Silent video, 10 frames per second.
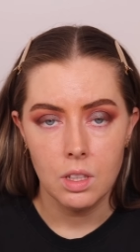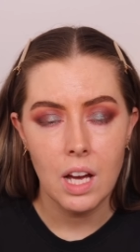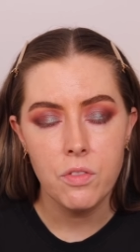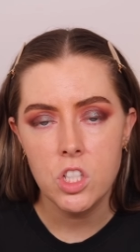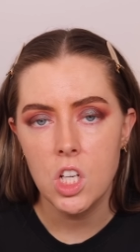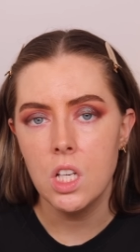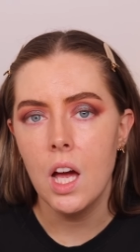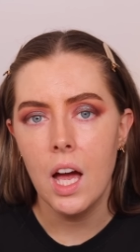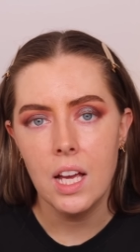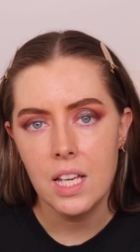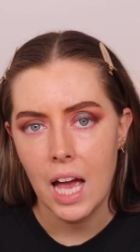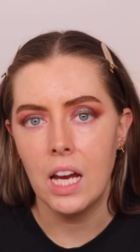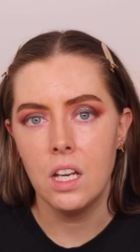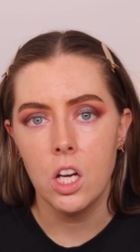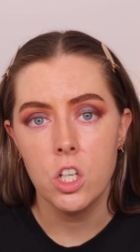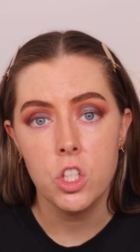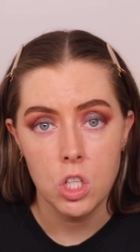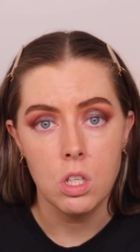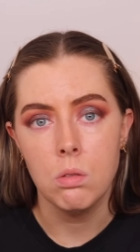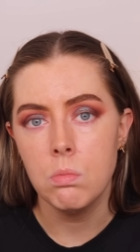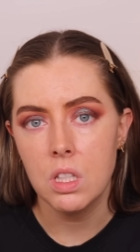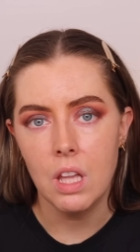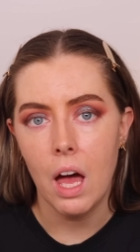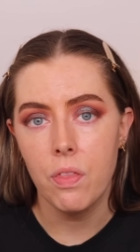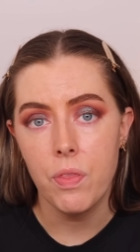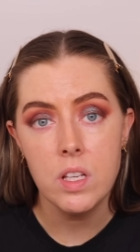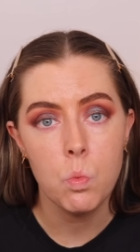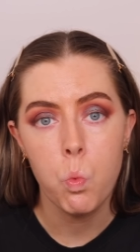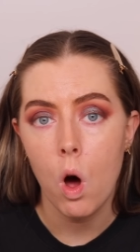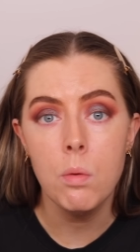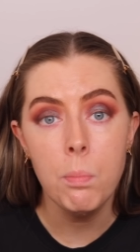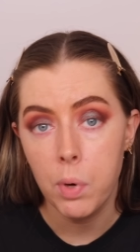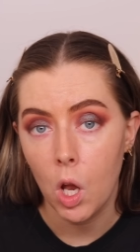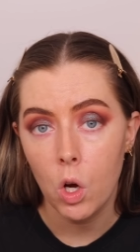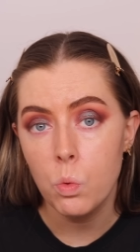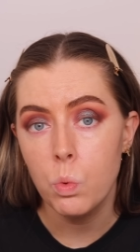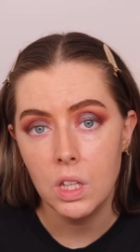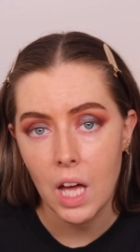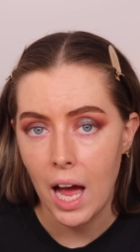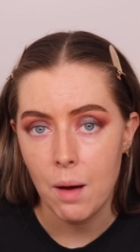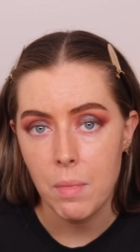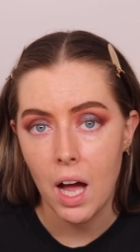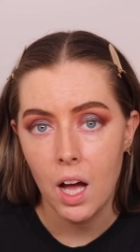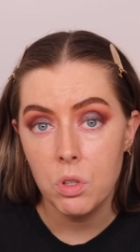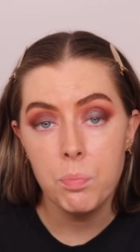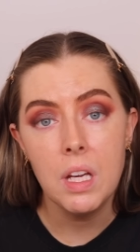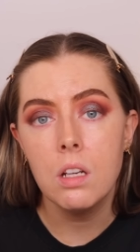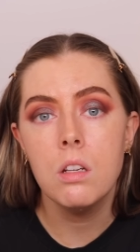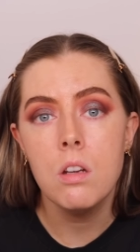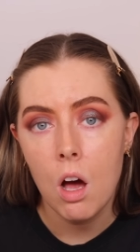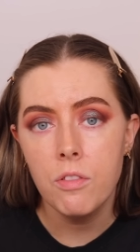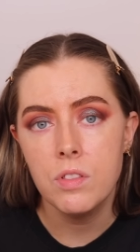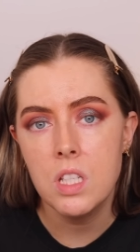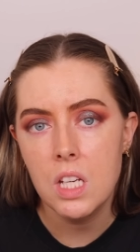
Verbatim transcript: Now, Virginia again assumed that this one blow with the hammer would be enough to